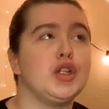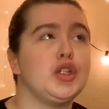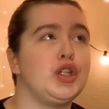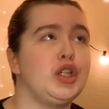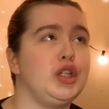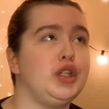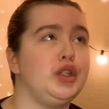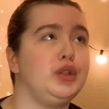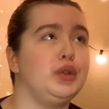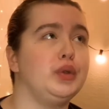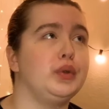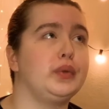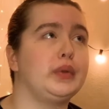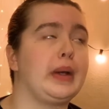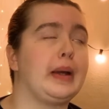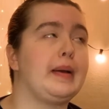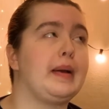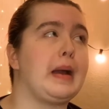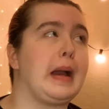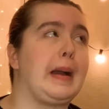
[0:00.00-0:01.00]
to
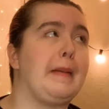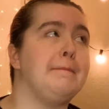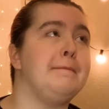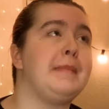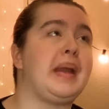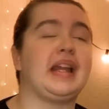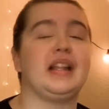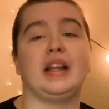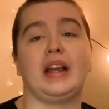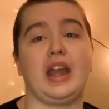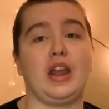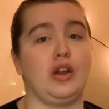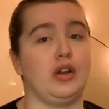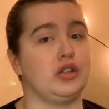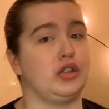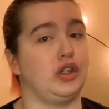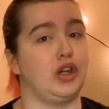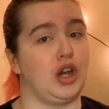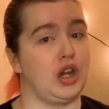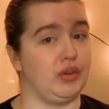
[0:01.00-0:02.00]
make the
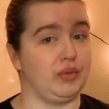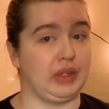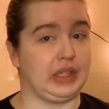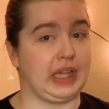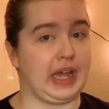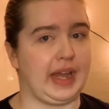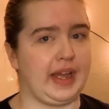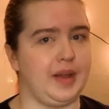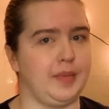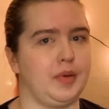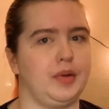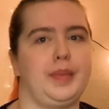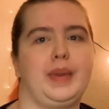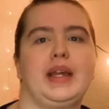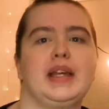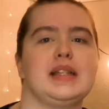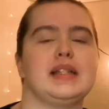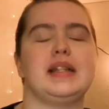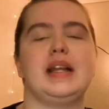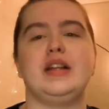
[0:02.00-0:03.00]
character unreliable
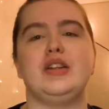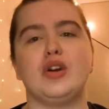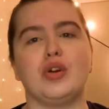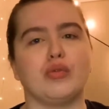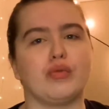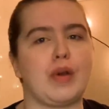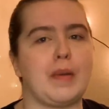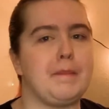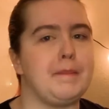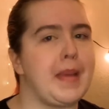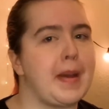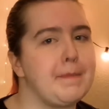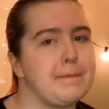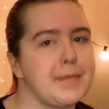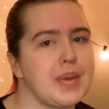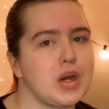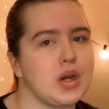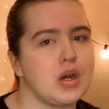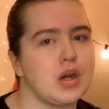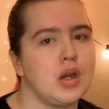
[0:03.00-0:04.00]
because they don't
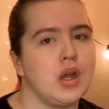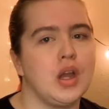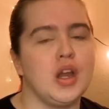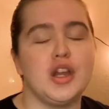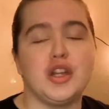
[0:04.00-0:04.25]
remember.